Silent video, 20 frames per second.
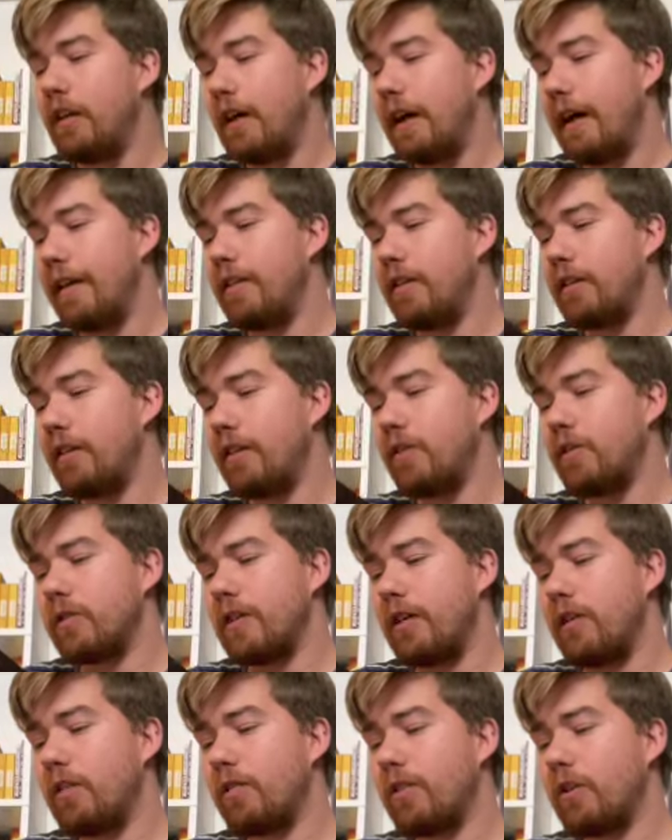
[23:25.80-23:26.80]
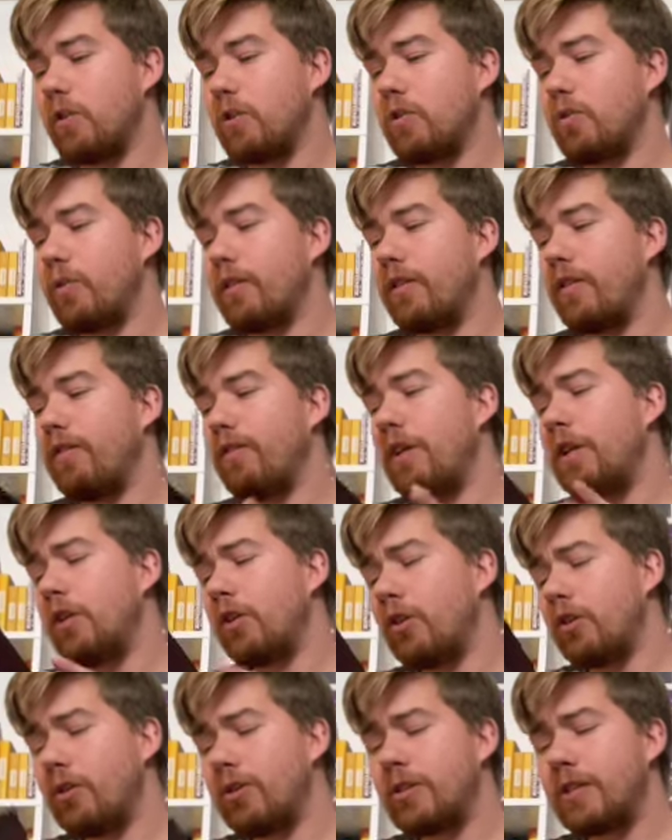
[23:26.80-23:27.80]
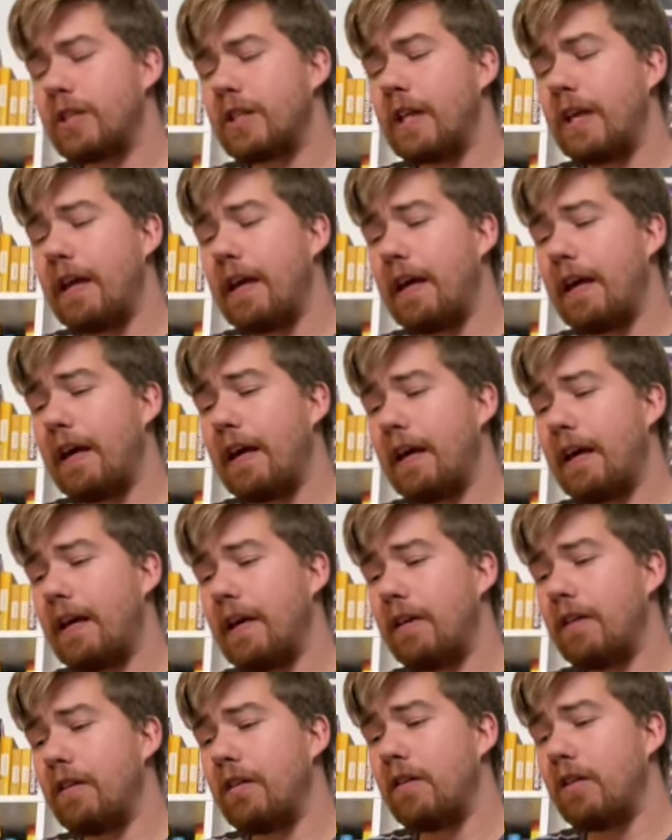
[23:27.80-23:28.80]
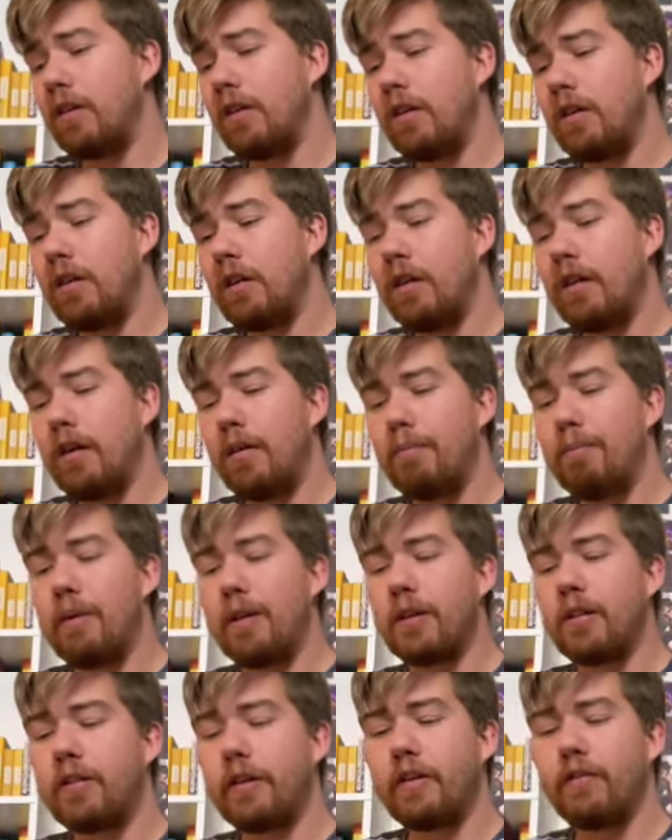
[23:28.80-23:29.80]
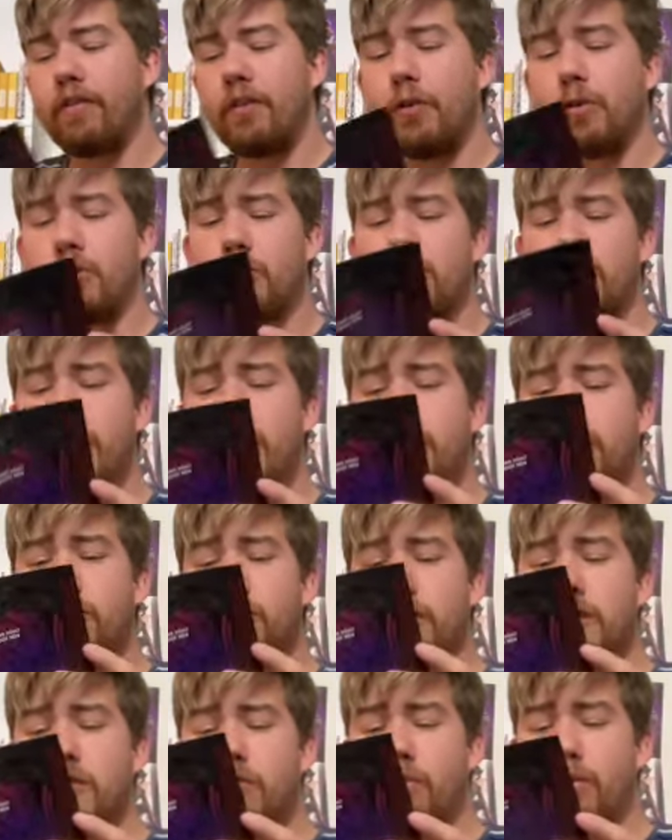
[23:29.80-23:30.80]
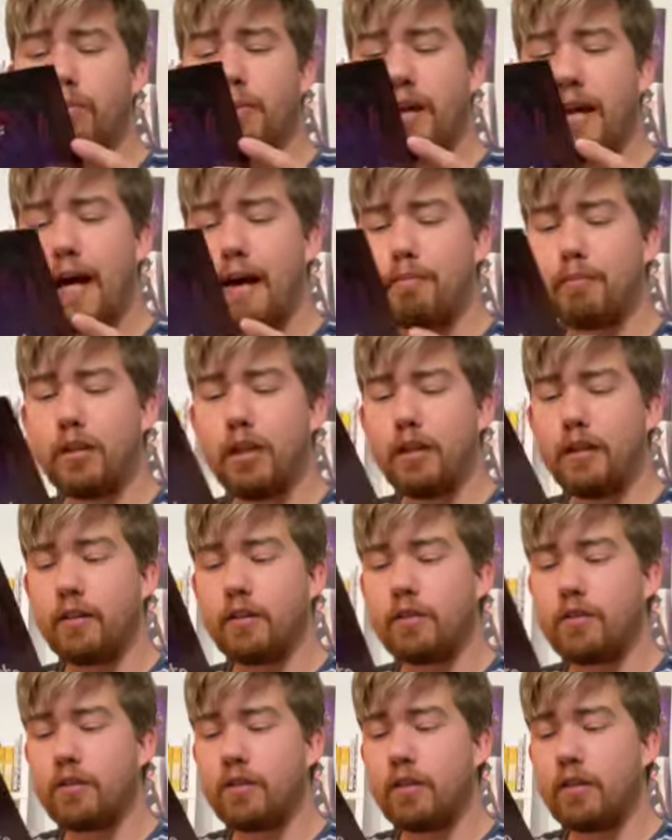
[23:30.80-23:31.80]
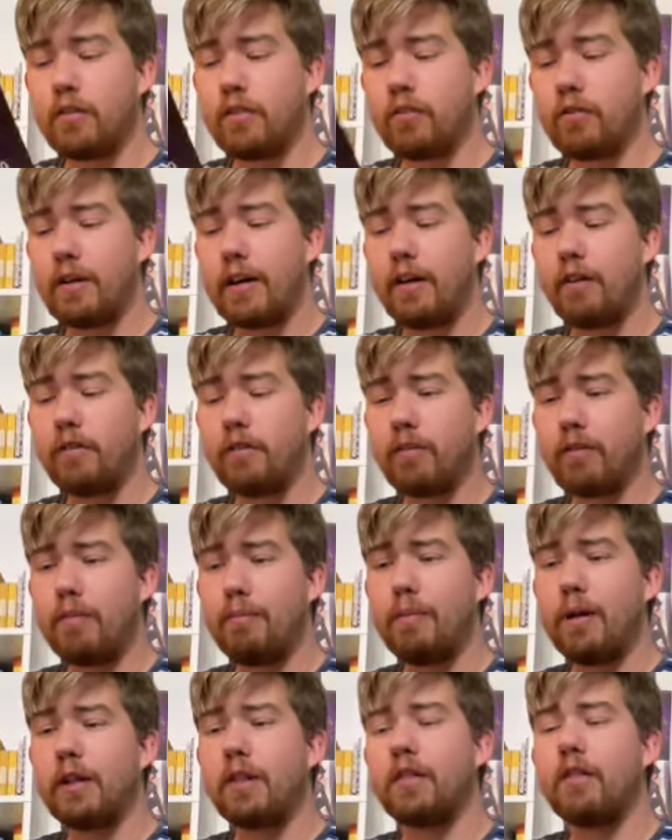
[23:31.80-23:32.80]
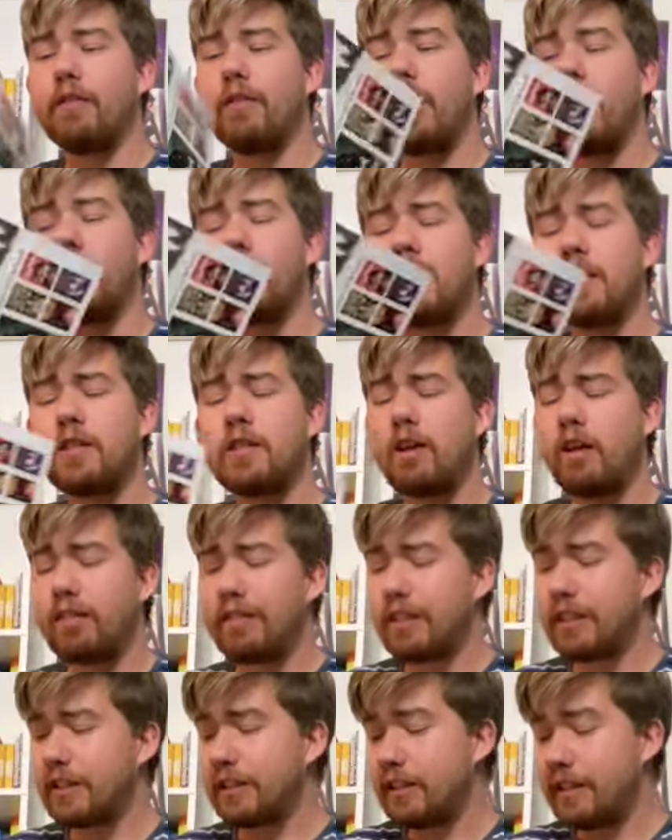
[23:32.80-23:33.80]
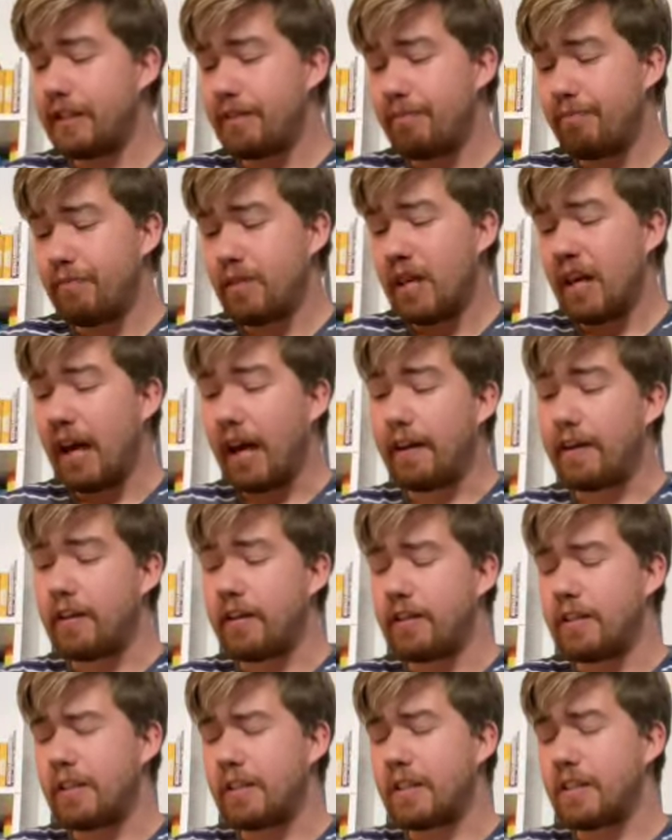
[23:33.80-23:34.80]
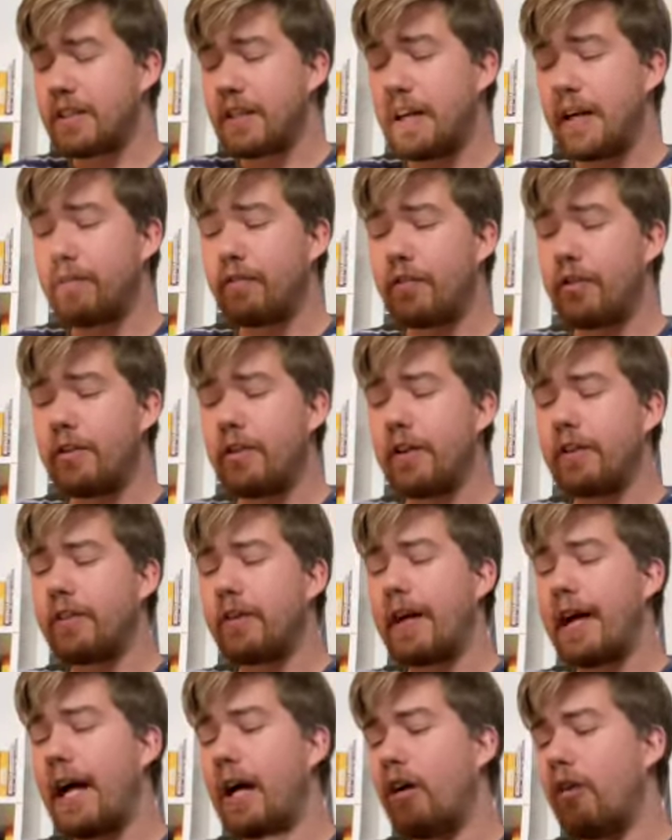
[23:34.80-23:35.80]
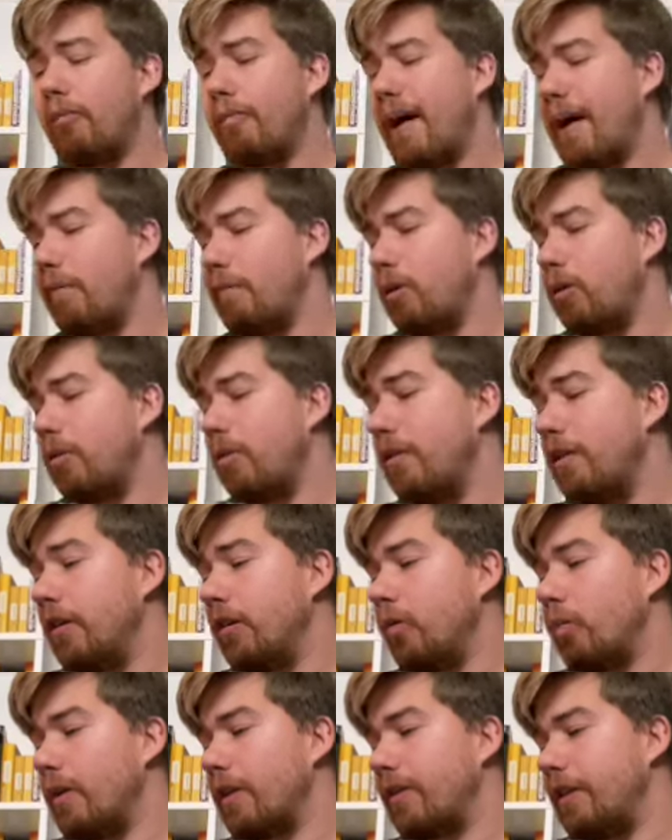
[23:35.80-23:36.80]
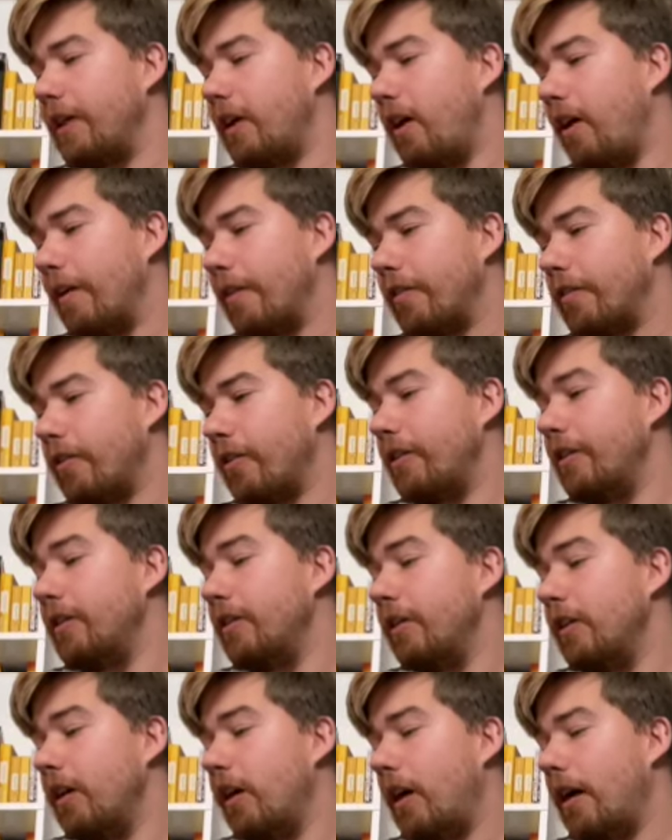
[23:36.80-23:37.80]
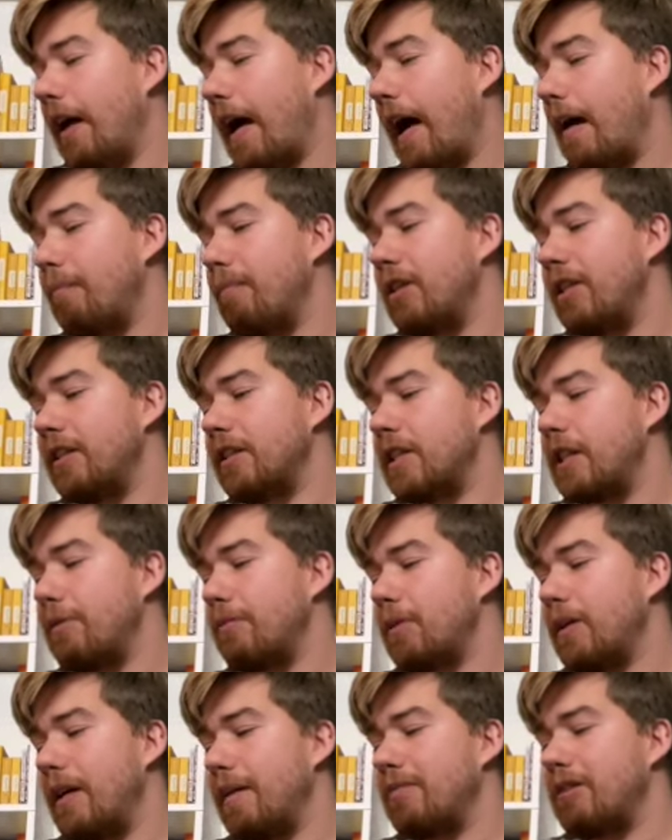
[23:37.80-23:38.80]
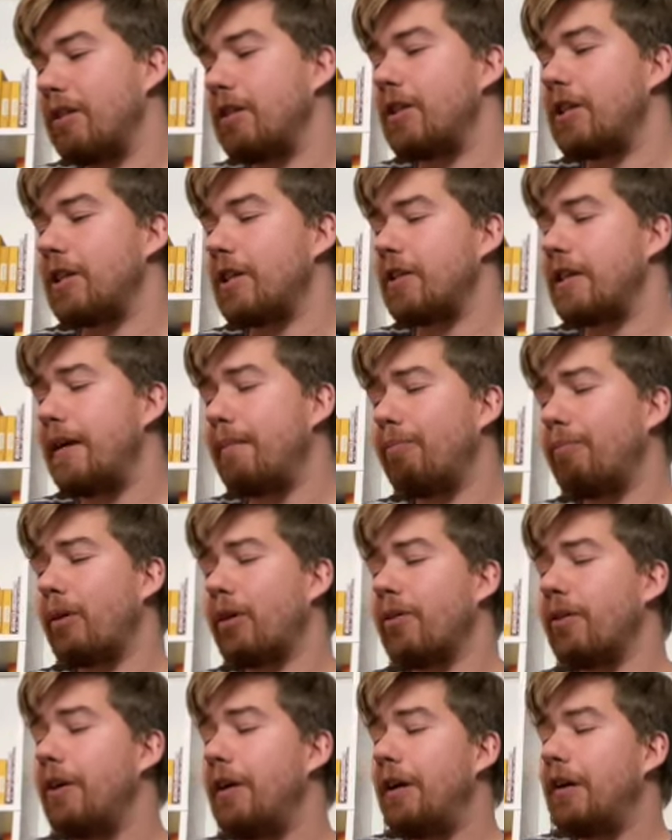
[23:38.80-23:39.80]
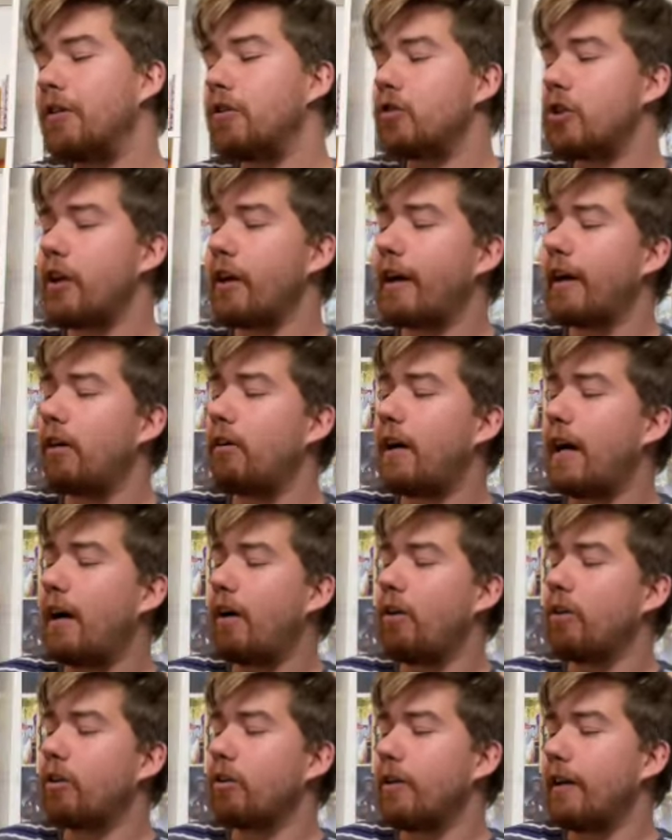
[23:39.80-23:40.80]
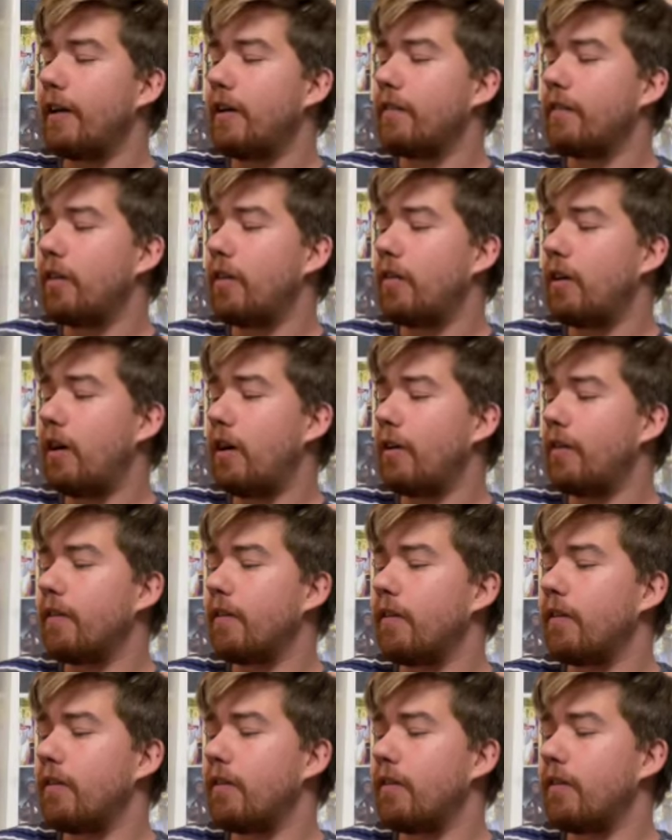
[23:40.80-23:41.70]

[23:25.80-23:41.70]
And then there's interviews with the vendors and monthly photo challenges will be happening throughout the month of August, obviously. And then it's time for another Owl Babble with the author uh, happening sometimes in September. Check out Owl Crate on